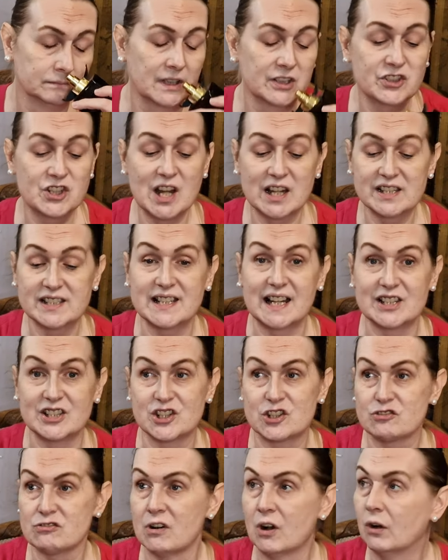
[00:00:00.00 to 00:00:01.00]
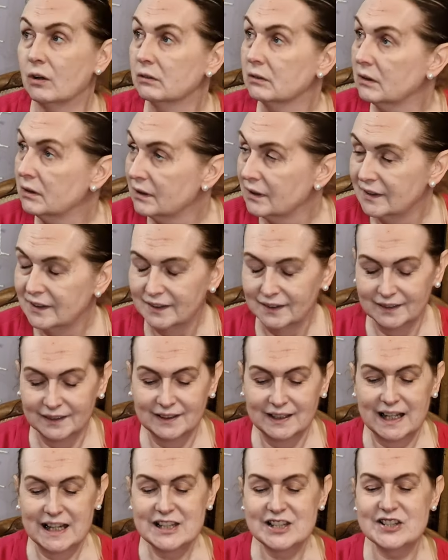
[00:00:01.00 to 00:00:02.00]
just as strong.
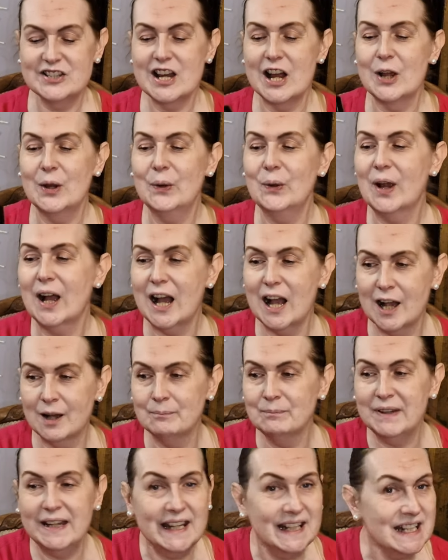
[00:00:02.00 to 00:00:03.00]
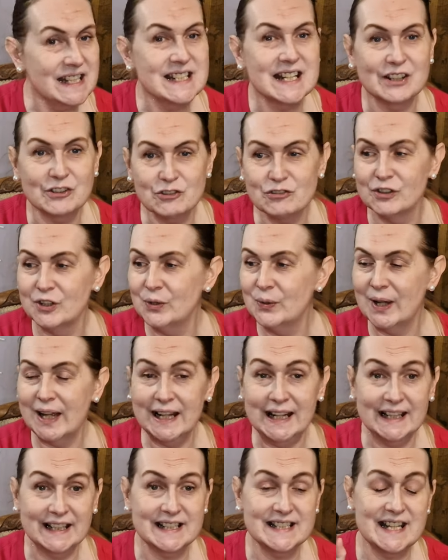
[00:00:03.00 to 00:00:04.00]
So it is a true
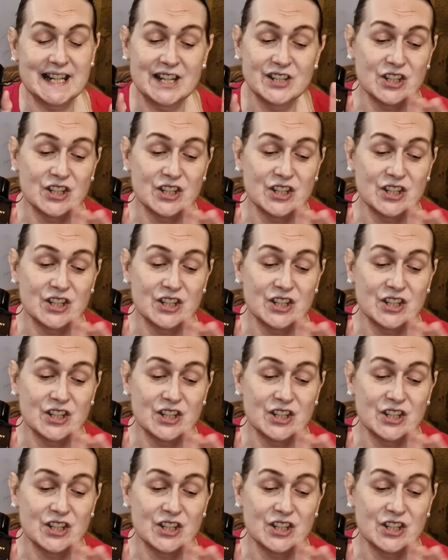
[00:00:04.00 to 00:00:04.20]
elixir.